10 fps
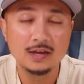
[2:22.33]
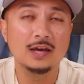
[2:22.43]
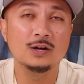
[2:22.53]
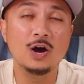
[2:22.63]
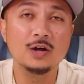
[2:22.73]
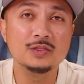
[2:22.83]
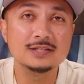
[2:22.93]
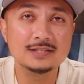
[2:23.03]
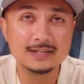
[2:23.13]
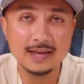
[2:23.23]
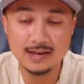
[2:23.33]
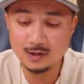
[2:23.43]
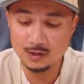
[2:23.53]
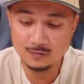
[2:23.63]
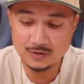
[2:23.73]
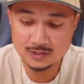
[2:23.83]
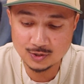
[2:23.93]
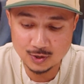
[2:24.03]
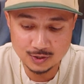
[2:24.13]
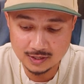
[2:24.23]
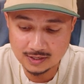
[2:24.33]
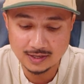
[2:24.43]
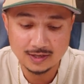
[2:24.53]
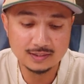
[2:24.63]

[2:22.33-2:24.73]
And on the scale of eternity,